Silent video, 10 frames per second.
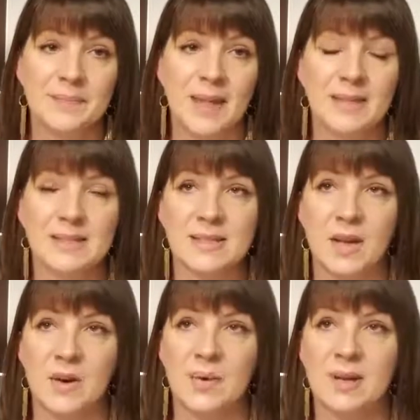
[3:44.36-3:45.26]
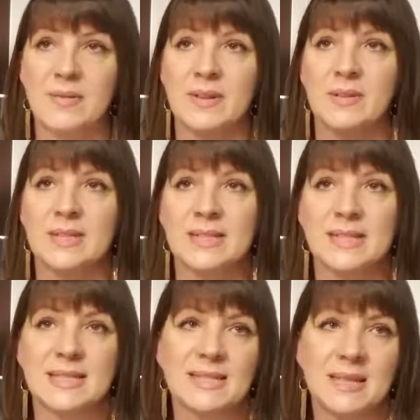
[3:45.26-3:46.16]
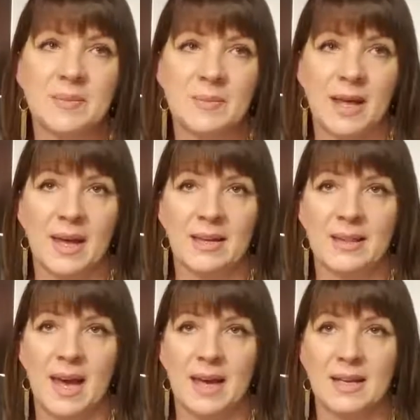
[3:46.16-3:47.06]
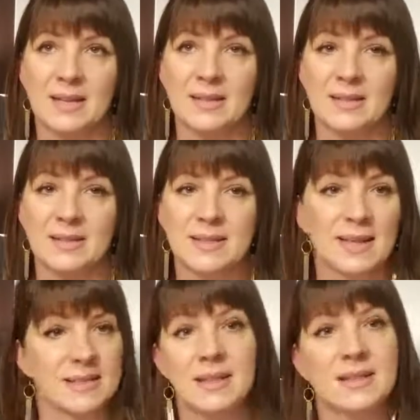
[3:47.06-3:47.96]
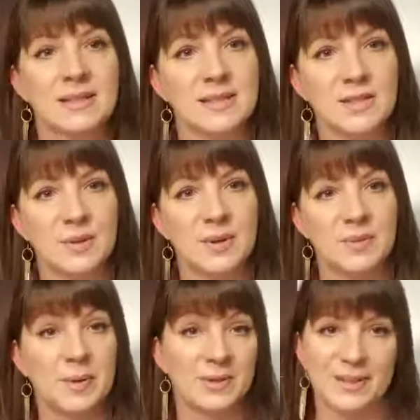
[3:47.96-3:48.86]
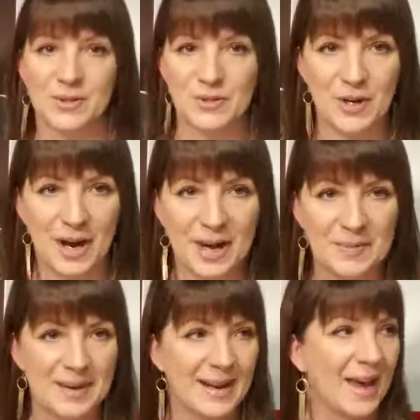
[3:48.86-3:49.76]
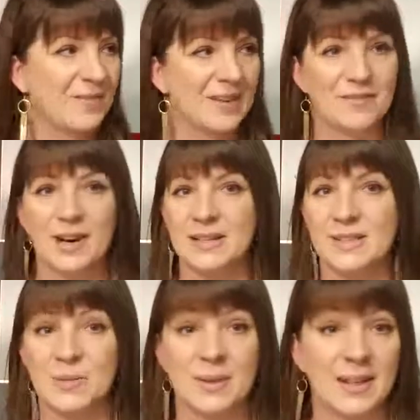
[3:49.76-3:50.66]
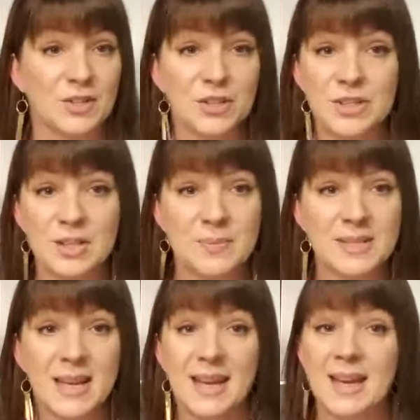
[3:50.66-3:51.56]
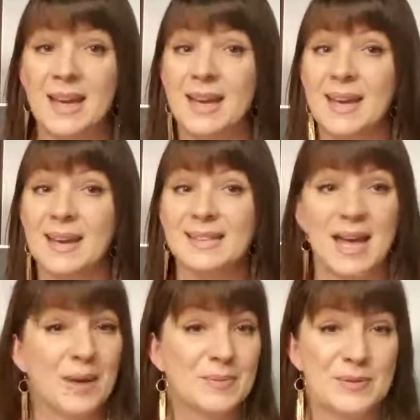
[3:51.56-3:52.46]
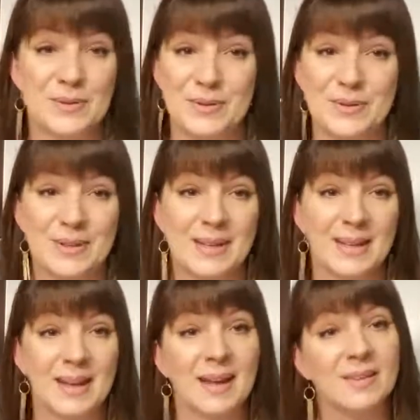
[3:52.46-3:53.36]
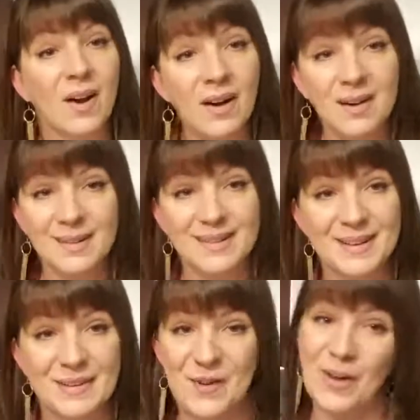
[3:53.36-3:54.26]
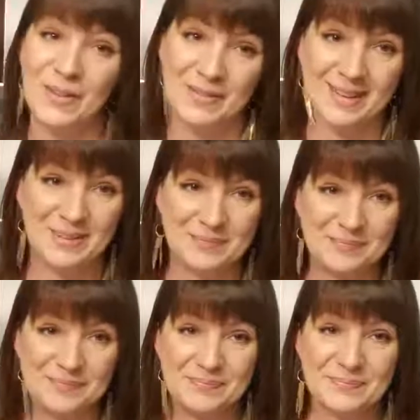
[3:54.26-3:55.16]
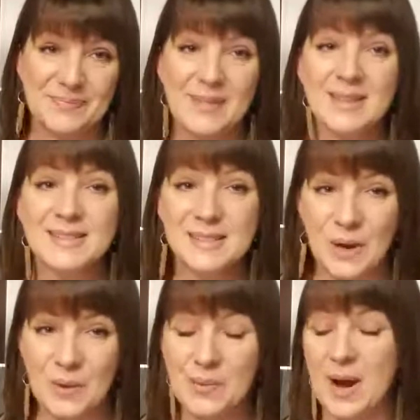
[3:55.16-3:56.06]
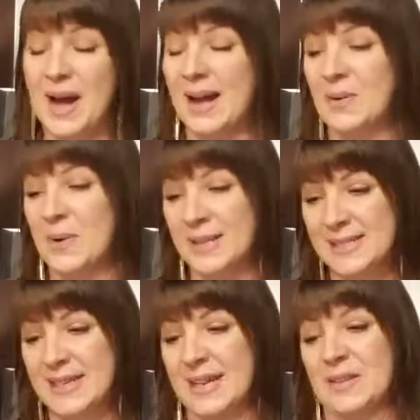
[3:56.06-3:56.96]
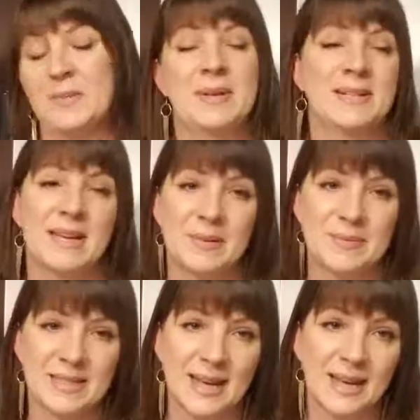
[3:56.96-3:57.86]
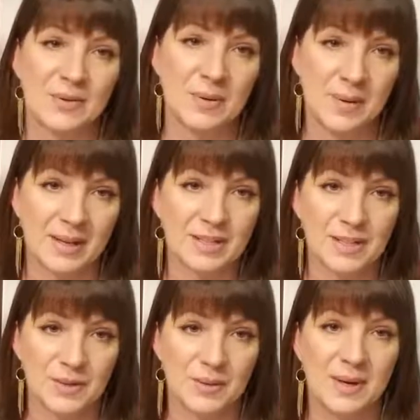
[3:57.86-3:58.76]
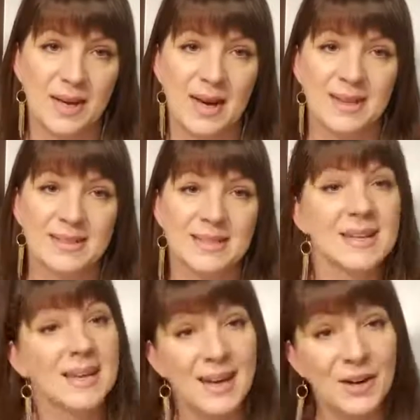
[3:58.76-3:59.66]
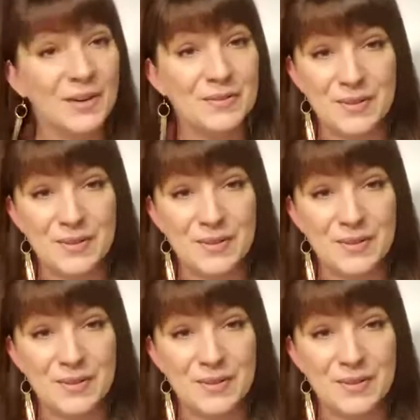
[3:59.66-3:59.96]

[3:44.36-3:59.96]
And so even though it doesn't seem like that is has anything to do with building your tribe and having friends and relationships, it's absolutely at the heart of all of it. So I wanted to take a little bit of time today and remind you to take care of